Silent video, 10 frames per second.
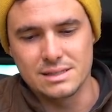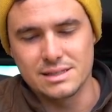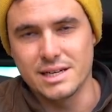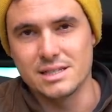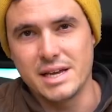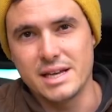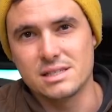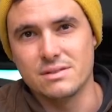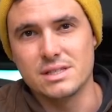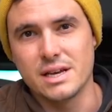did a
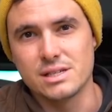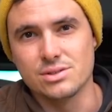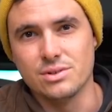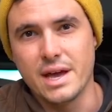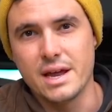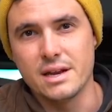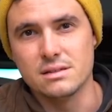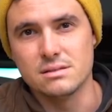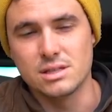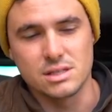test of the diesel,
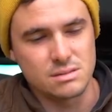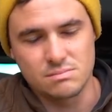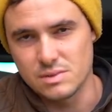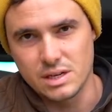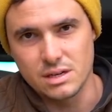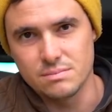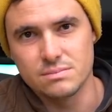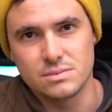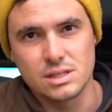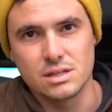and just
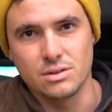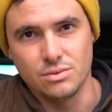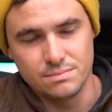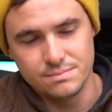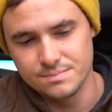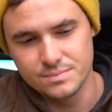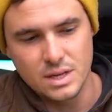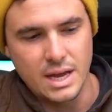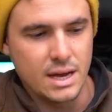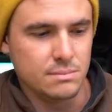a little
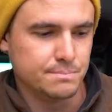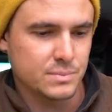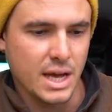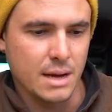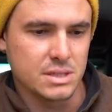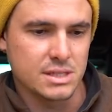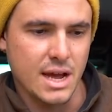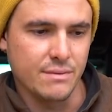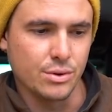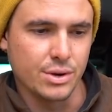cup just to
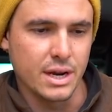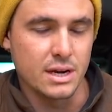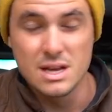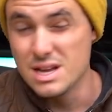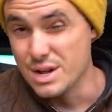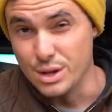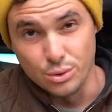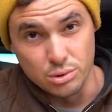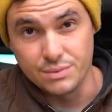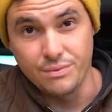have a look at it.
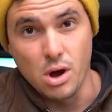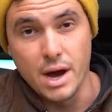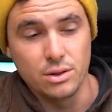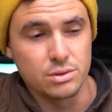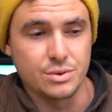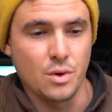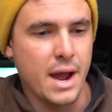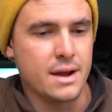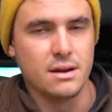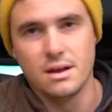Looked fine, looked
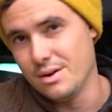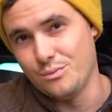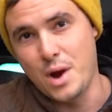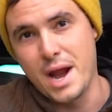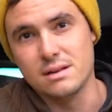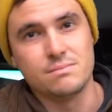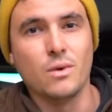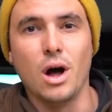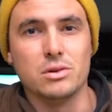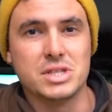great. Ran
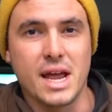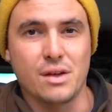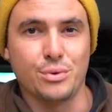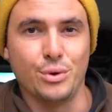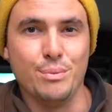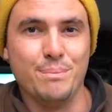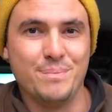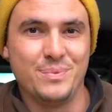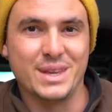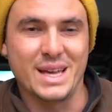a whole tank through
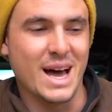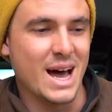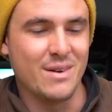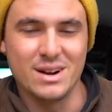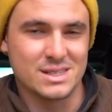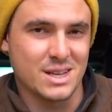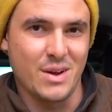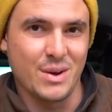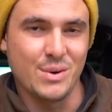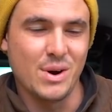the car and it's
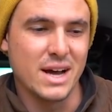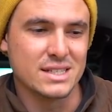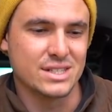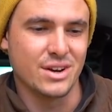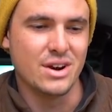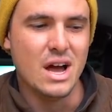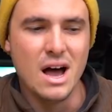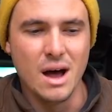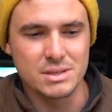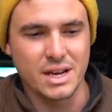going all right. So
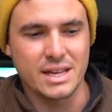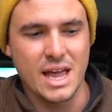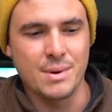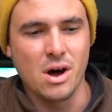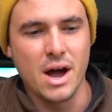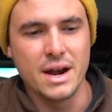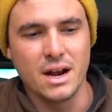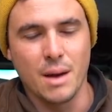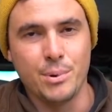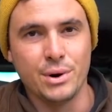I'm just going to keep an eye on
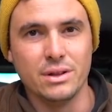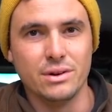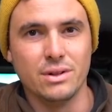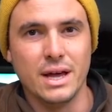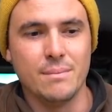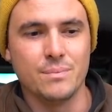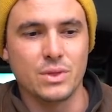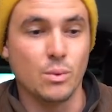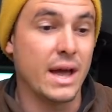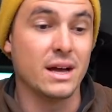it. I put a little,
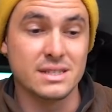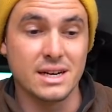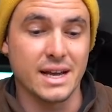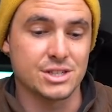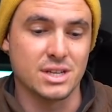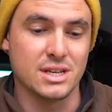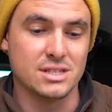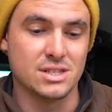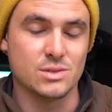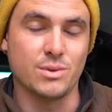the way I did it actually
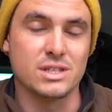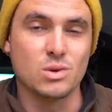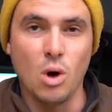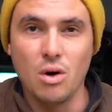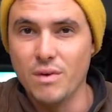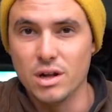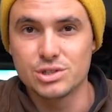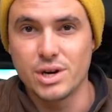is just with a 12 volt